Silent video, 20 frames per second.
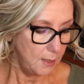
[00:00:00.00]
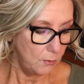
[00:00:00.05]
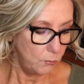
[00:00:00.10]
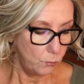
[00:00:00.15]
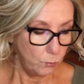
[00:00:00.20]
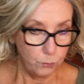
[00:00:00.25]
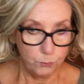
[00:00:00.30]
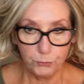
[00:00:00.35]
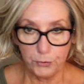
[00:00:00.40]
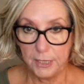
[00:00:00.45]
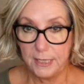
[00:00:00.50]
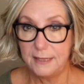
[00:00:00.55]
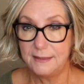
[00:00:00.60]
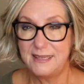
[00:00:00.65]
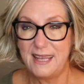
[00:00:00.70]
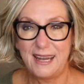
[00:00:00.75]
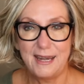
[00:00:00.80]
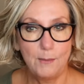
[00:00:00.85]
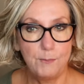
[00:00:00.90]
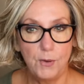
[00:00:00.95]
bring
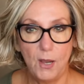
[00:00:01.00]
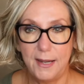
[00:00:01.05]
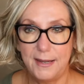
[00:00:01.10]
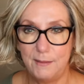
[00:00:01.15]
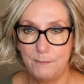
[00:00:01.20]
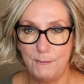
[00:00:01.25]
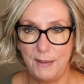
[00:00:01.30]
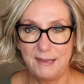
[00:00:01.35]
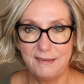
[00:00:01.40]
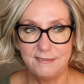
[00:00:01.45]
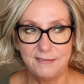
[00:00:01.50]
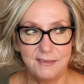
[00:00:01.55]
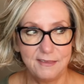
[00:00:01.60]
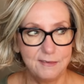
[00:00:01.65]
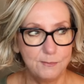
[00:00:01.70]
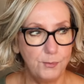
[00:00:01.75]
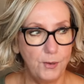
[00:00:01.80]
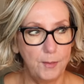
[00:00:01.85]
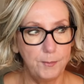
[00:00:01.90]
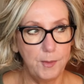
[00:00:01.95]
that I bought in
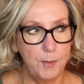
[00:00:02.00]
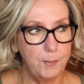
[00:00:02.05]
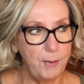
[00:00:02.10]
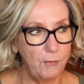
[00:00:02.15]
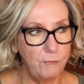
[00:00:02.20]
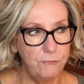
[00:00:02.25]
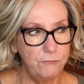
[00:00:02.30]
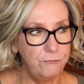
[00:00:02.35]
Macy's probably about